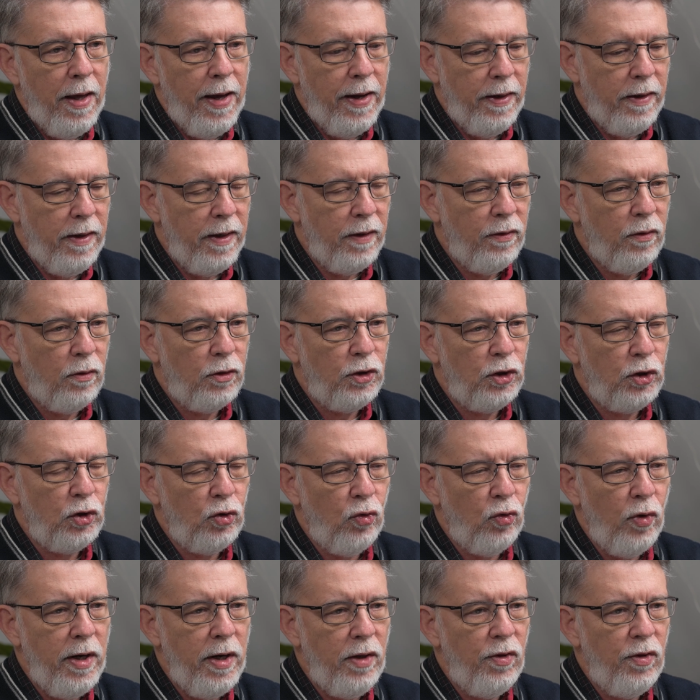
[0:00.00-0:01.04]
and yet their
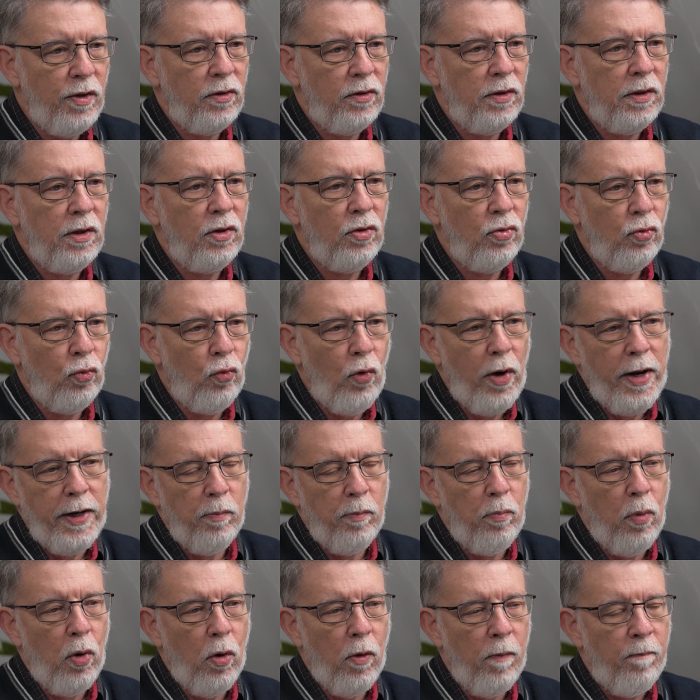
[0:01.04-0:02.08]
strength is
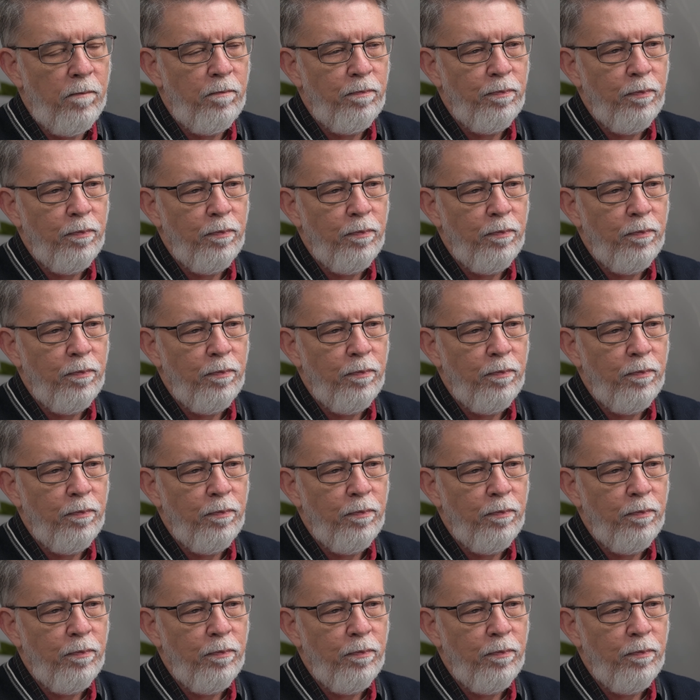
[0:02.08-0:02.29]
incredible.